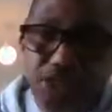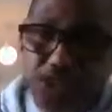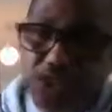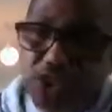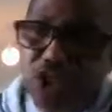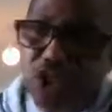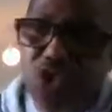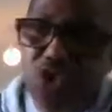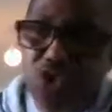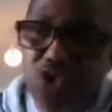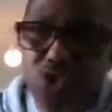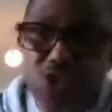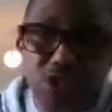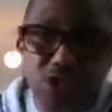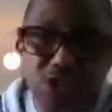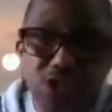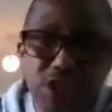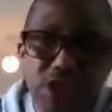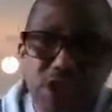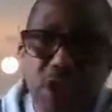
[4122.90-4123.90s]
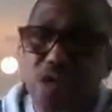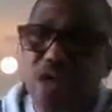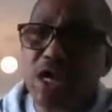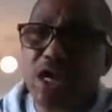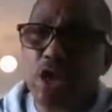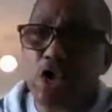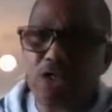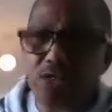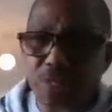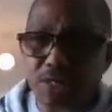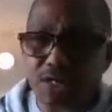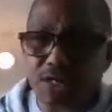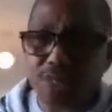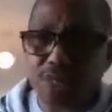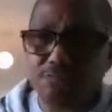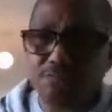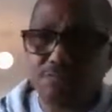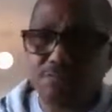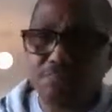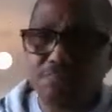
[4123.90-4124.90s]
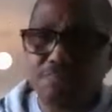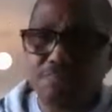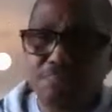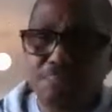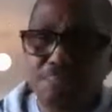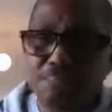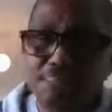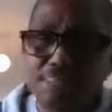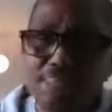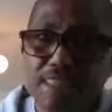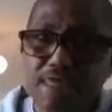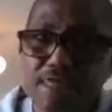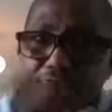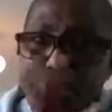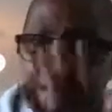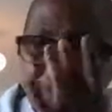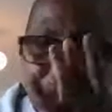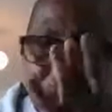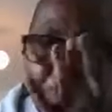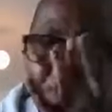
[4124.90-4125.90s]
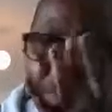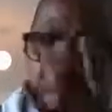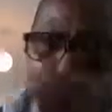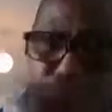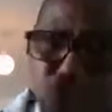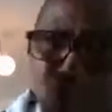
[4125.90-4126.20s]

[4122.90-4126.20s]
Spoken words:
distortion in our economy. Gambians